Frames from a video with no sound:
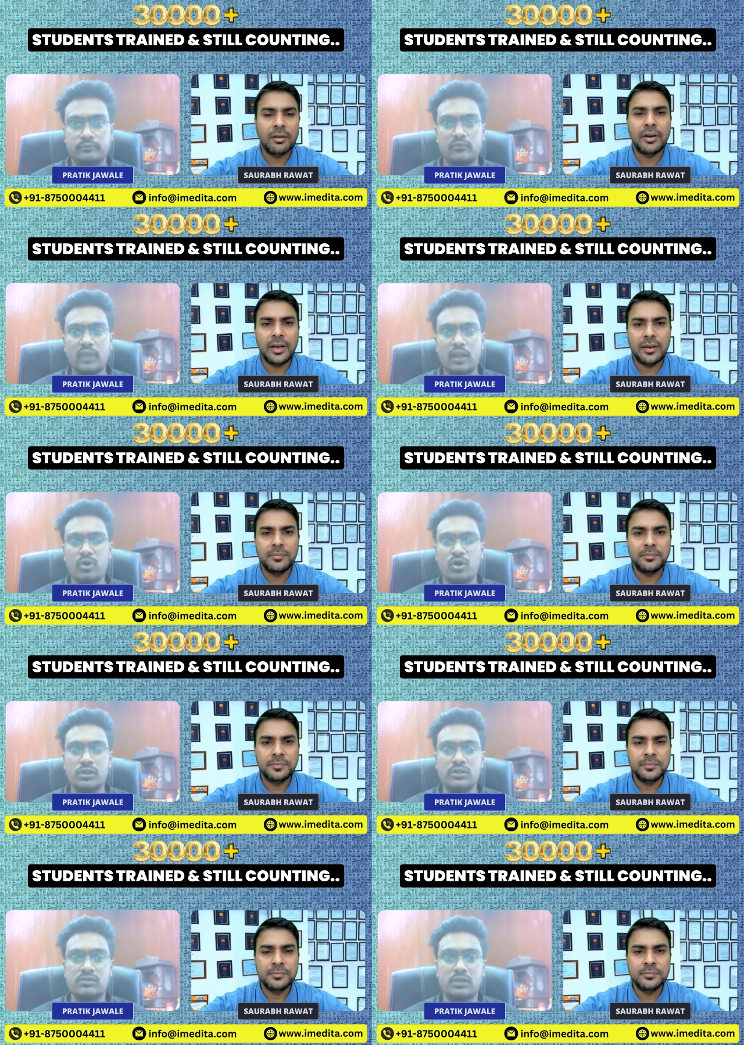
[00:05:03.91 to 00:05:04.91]
Speaker 1: Great.
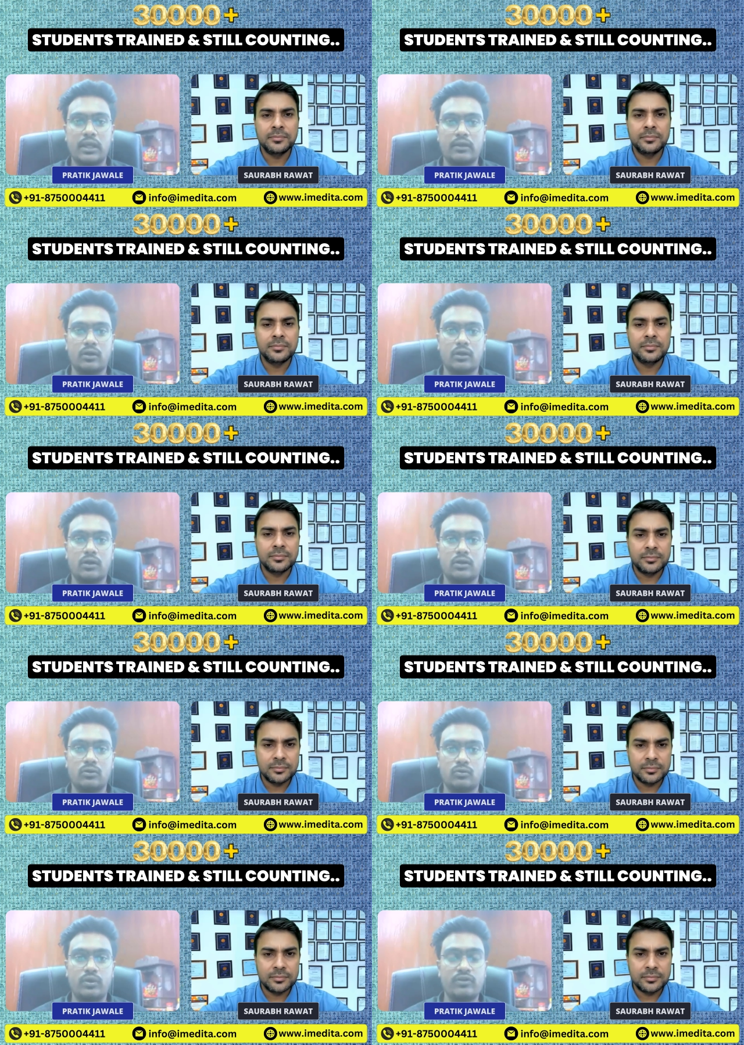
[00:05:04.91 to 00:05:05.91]
Because it's like uh,
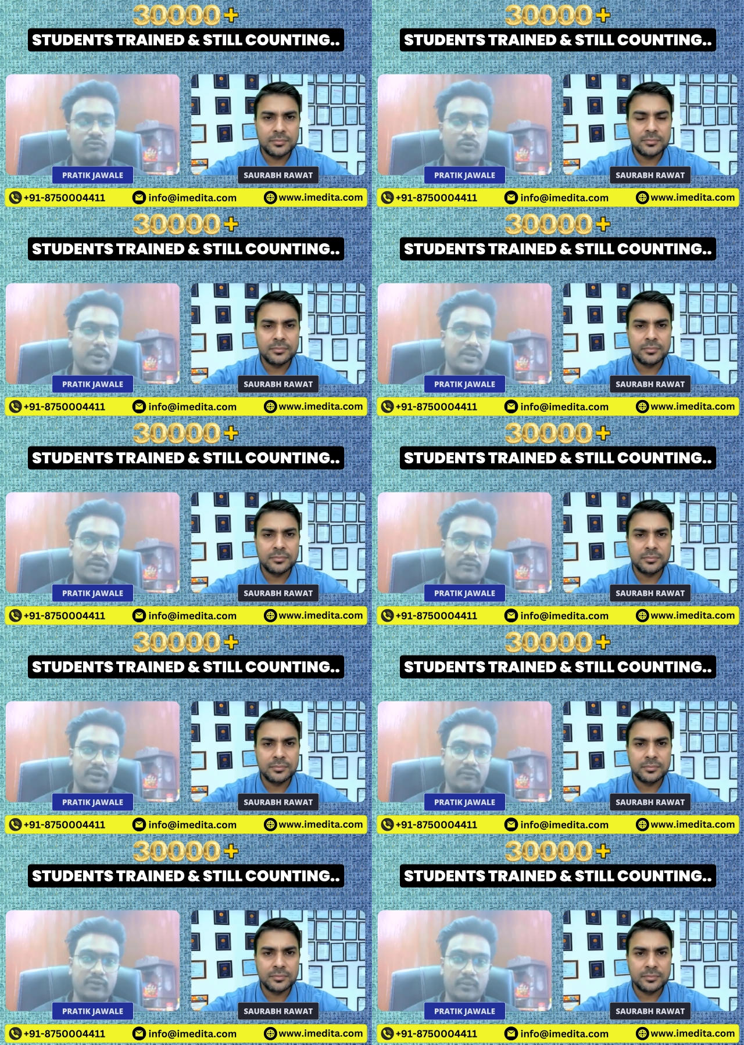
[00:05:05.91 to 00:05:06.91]
twenty-four by
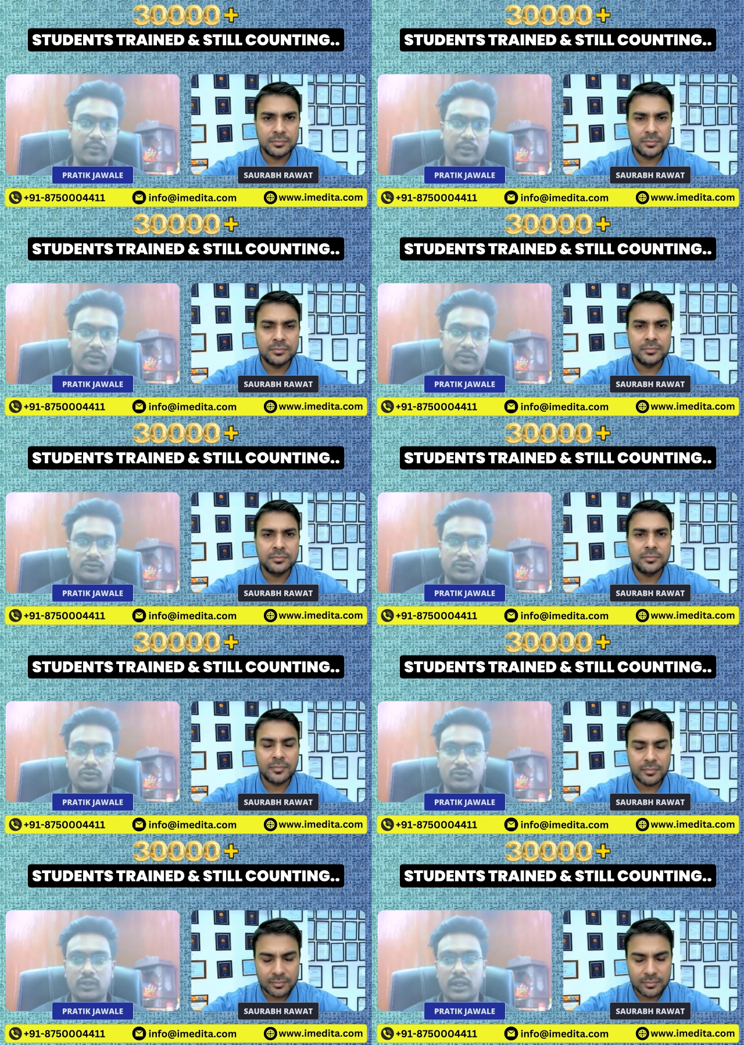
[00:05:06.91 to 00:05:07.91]
seven available.
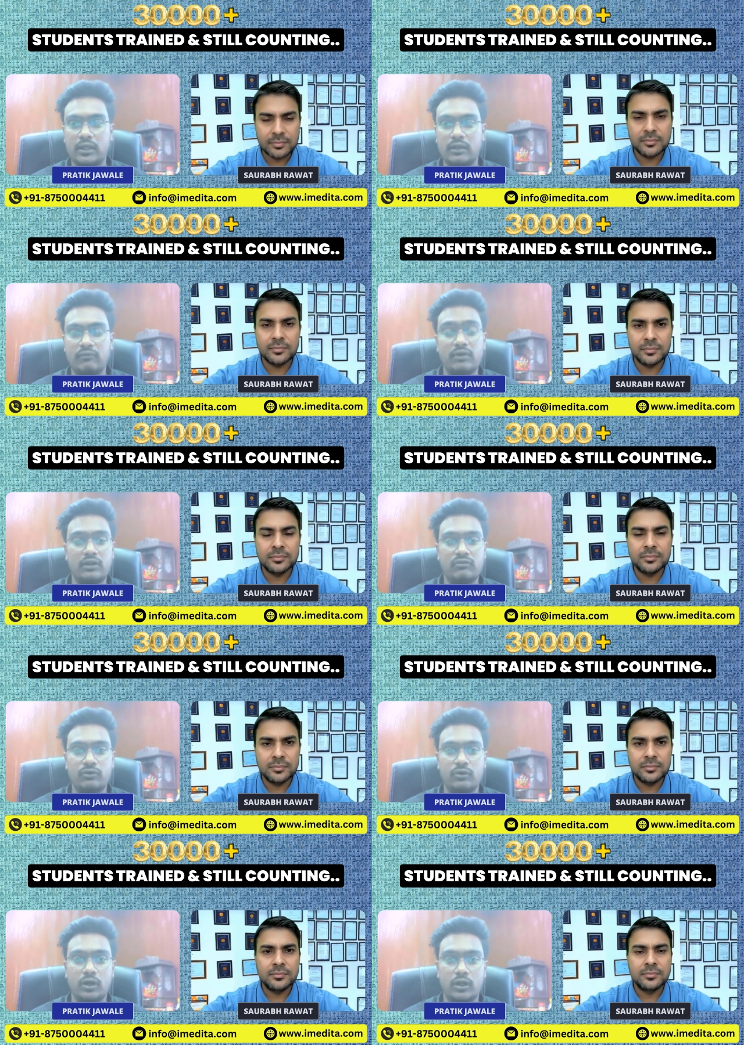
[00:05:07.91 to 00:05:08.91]
So like even
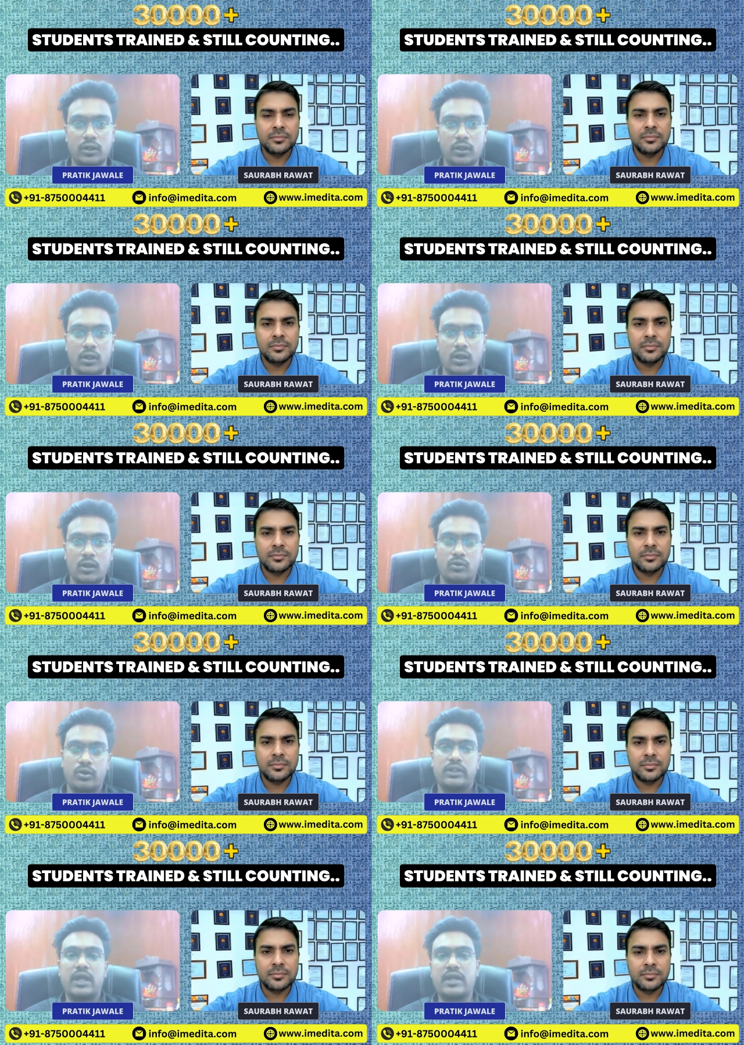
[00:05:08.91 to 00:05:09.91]
if you are
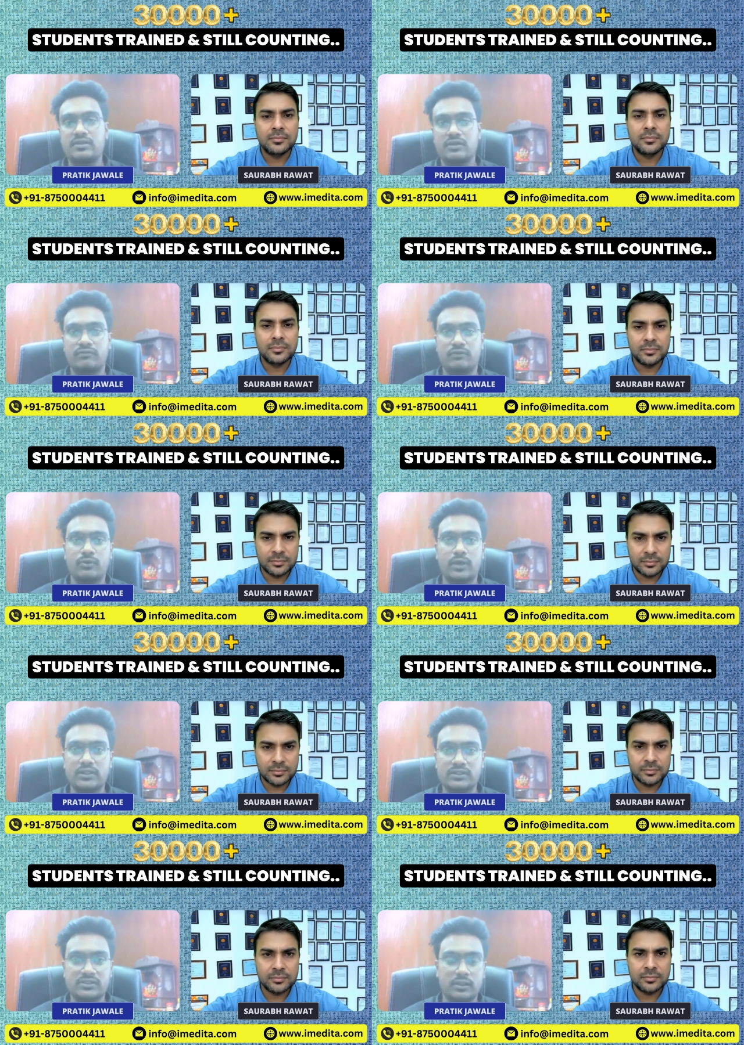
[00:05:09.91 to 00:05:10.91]
doing night shift, you
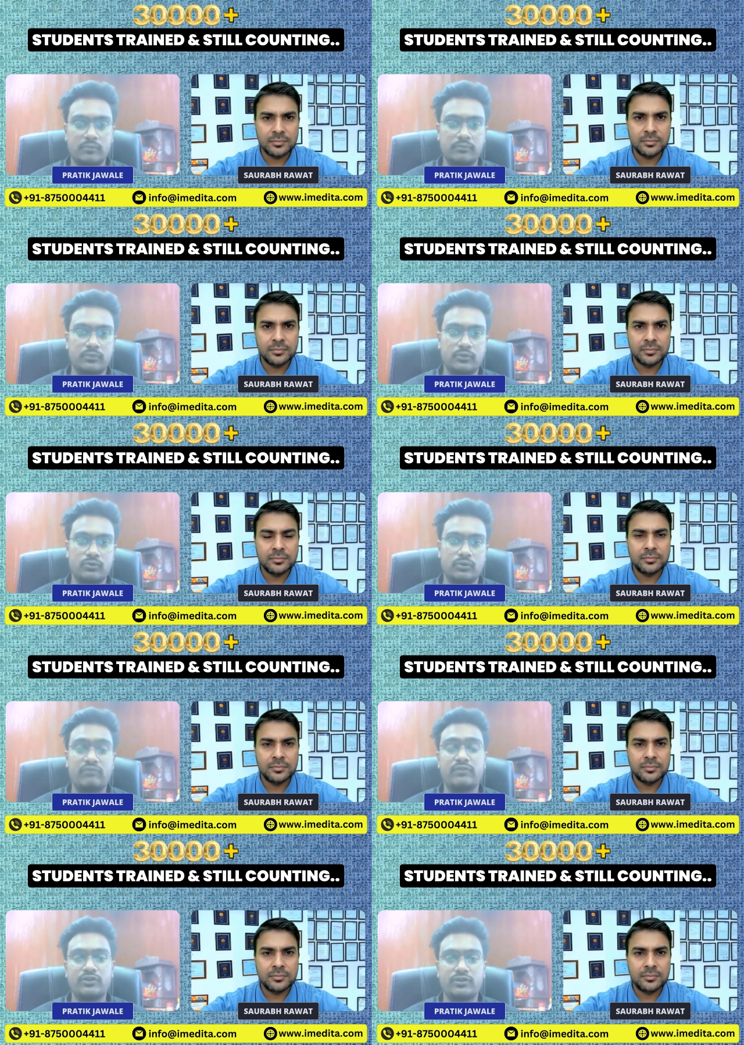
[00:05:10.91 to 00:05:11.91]
can just come to,
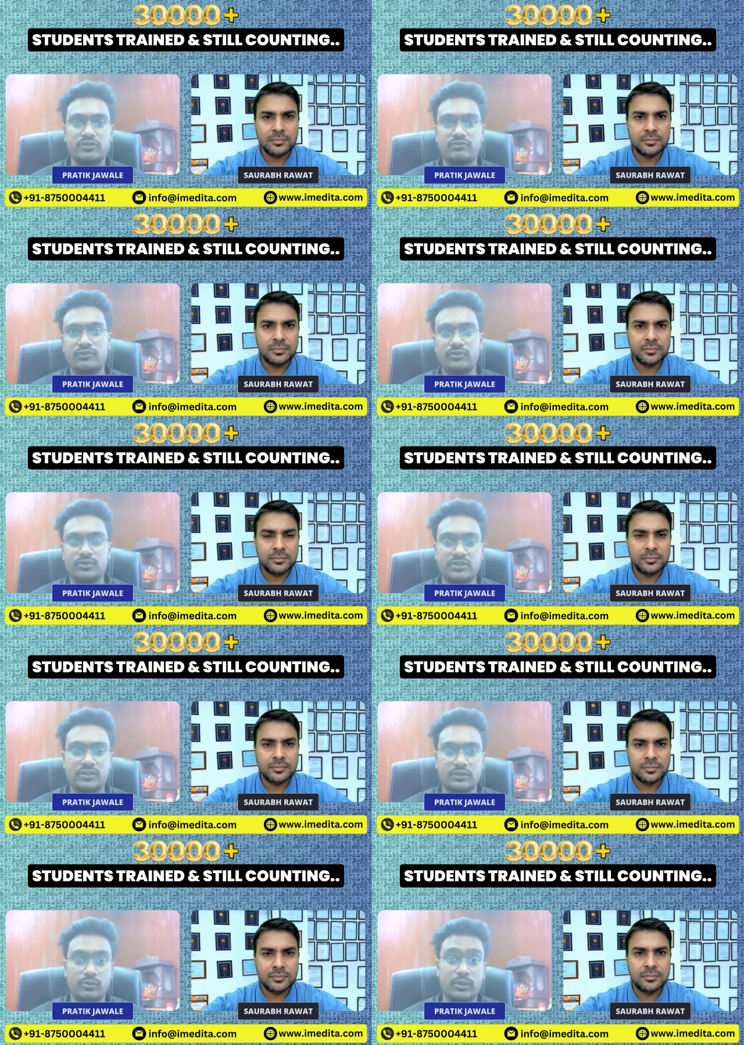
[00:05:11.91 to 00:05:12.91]
after your shift, you
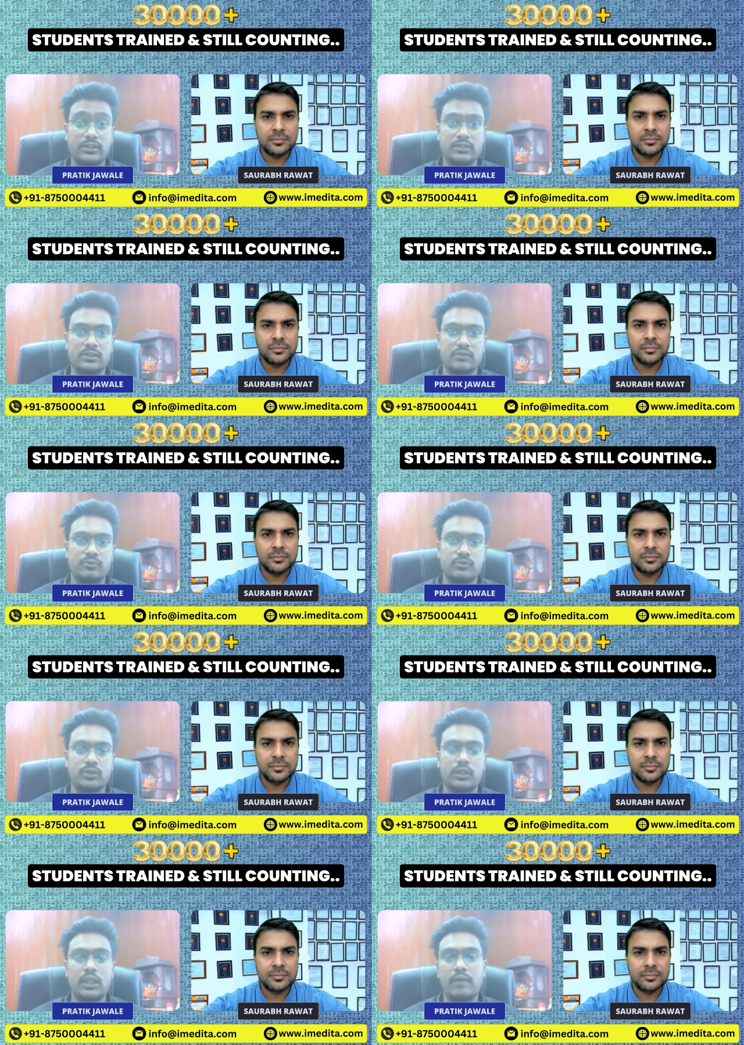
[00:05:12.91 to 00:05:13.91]
just you can just come
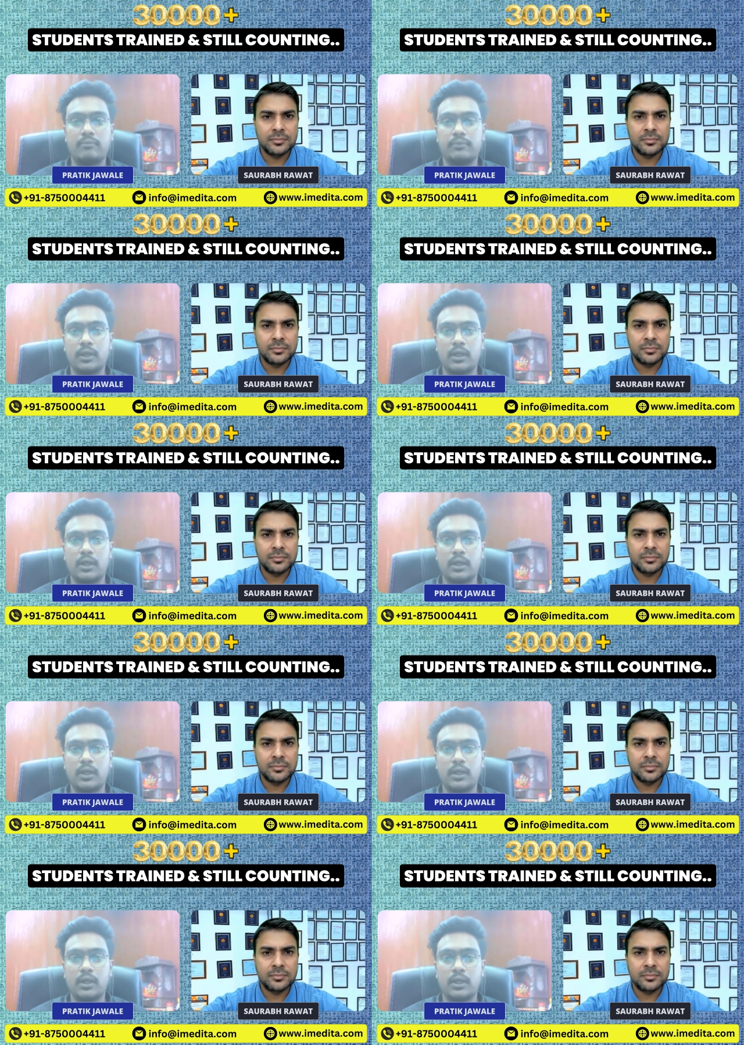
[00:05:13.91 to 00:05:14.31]
to the lab